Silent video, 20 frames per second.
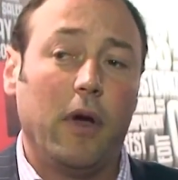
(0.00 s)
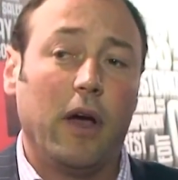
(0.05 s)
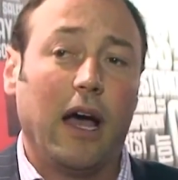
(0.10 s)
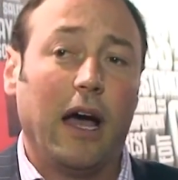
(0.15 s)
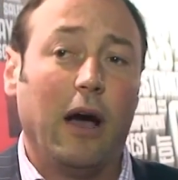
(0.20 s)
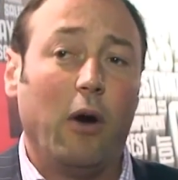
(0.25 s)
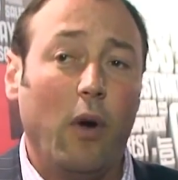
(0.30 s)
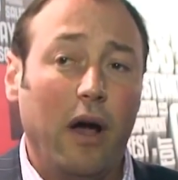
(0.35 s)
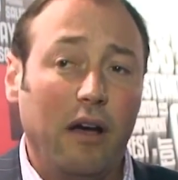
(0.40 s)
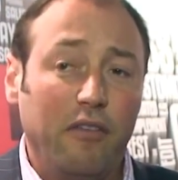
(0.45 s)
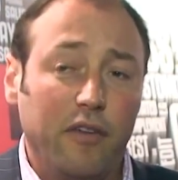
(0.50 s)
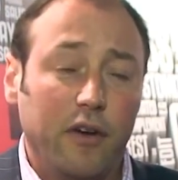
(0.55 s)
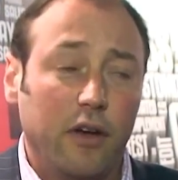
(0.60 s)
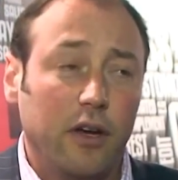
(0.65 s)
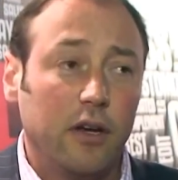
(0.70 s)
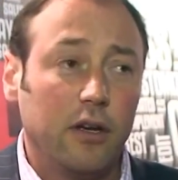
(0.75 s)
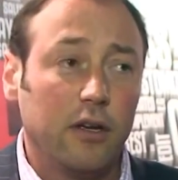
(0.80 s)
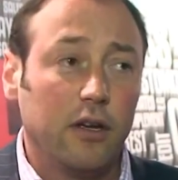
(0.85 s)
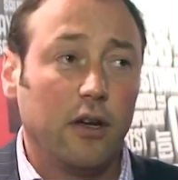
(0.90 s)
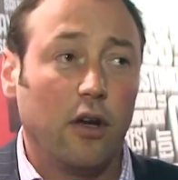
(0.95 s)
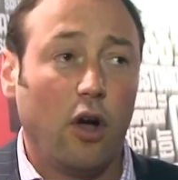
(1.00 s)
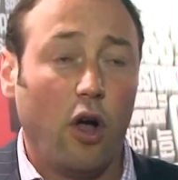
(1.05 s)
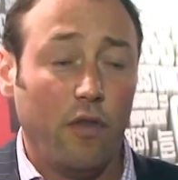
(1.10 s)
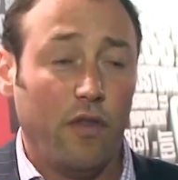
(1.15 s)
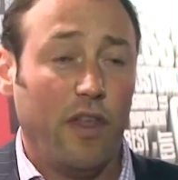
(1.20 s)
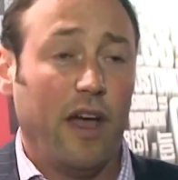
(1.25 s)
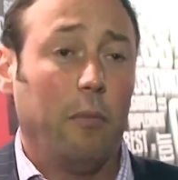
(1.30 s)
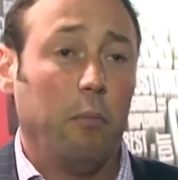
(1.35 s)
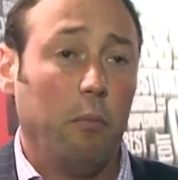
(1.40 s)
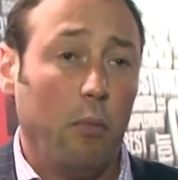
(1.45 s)
However,
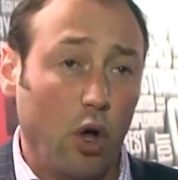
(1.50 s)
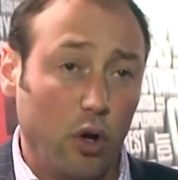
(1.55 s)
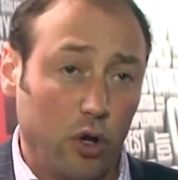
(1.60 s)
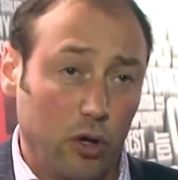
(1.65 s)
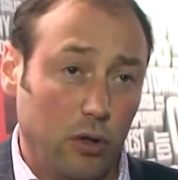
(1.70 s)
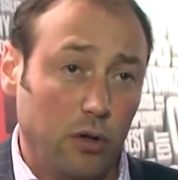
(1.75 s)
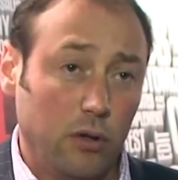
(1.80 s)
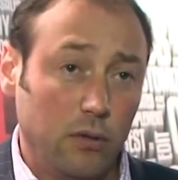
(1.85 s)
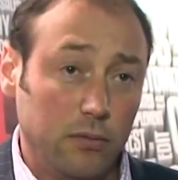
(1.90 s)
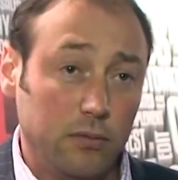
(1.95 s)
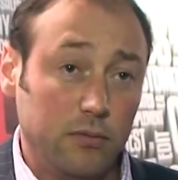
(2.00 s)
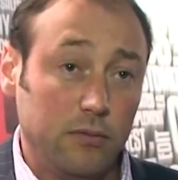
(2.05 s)
on that model,